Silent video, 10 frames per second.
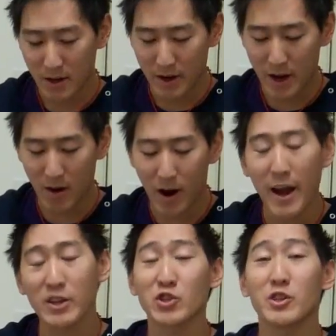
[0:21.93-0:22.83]
Now I
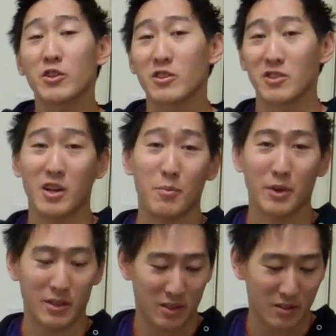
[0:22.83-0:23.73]
actually looked this up
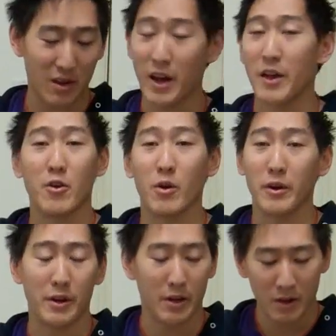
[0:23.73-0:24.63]
because I had no
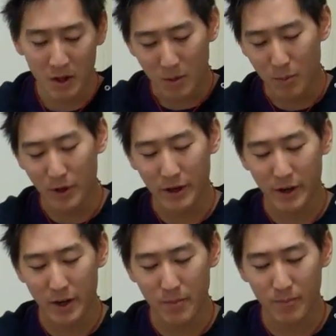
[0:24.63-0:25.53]
idea, but
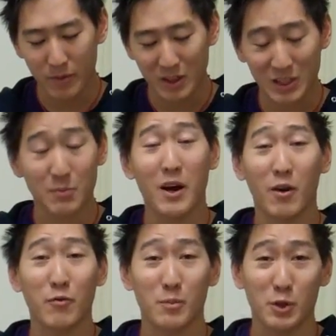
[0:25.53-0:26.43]
the
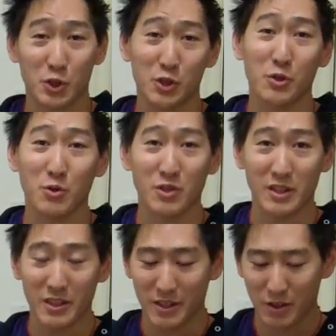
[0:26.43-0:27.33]
smell from your shoes
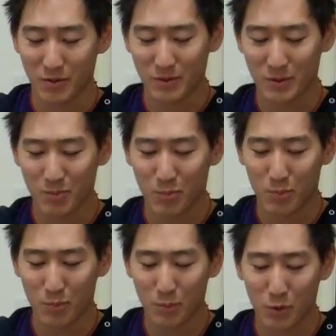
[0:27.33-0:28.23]
is
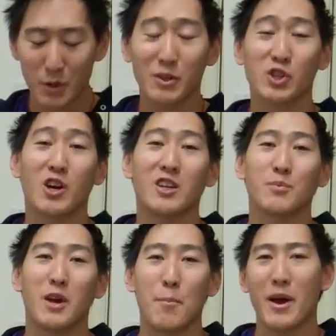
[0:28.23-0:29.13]
pretty much caused
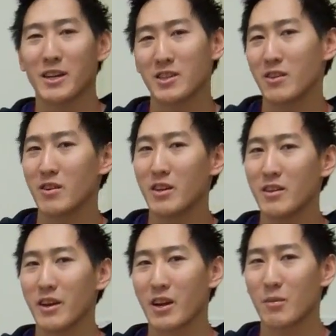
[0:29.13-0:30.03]
by a bacteria
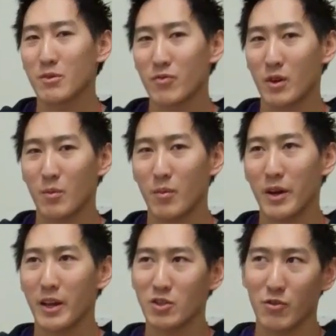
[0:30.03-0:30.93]
that comes from,
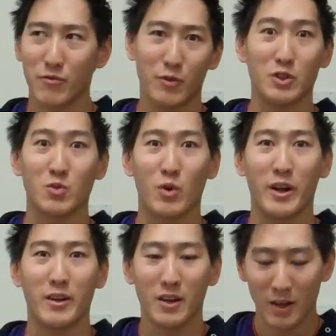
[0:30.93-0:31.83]
I guess, your foot
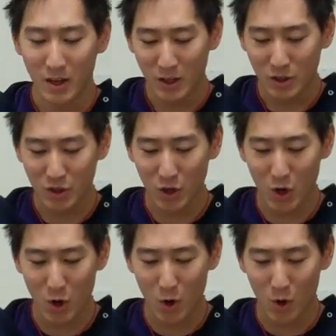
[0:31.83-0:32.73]
sweat.
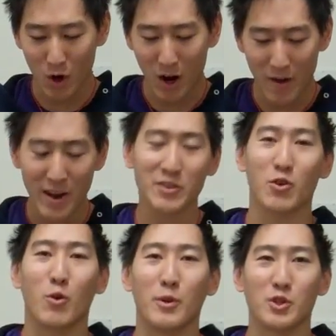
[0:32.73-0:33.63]
So I've asked a
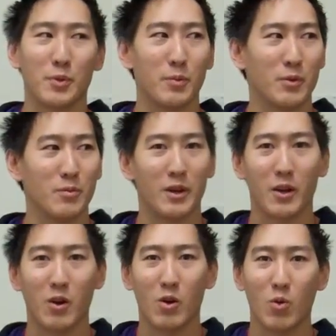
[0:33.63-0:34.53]
whole bunch of people and like,
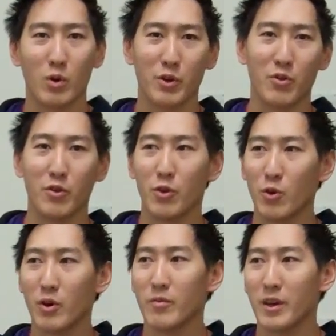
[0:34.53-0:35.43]
oh, what do you
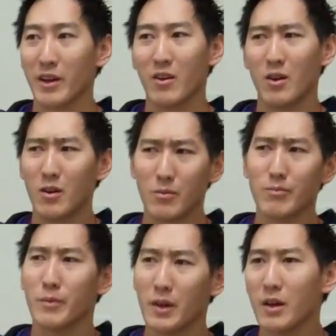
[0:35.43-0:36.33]
do? I'm like, oh,
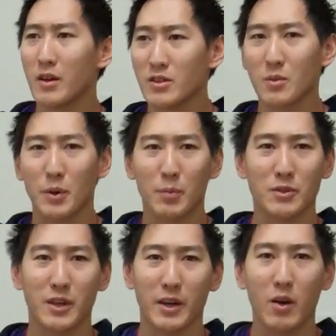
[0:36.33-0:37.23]
some people
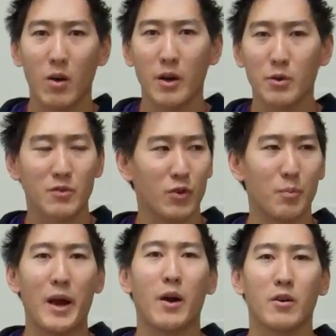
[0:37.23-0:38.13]
said, oh, I use foot
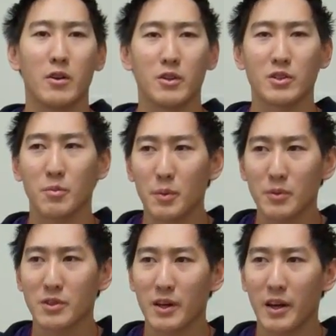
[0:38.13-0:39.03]
powder. Some people
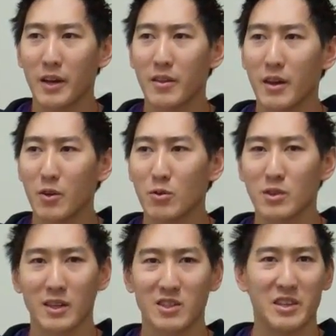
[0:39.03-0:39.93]
said they use
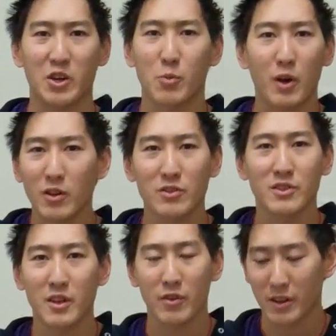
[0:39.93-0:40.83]
like sneaker balls and
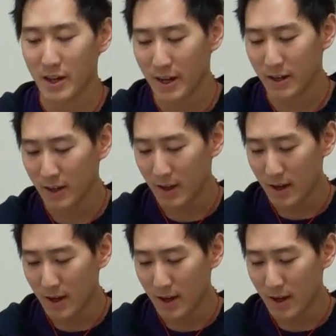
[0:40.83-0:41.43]
stuff like that.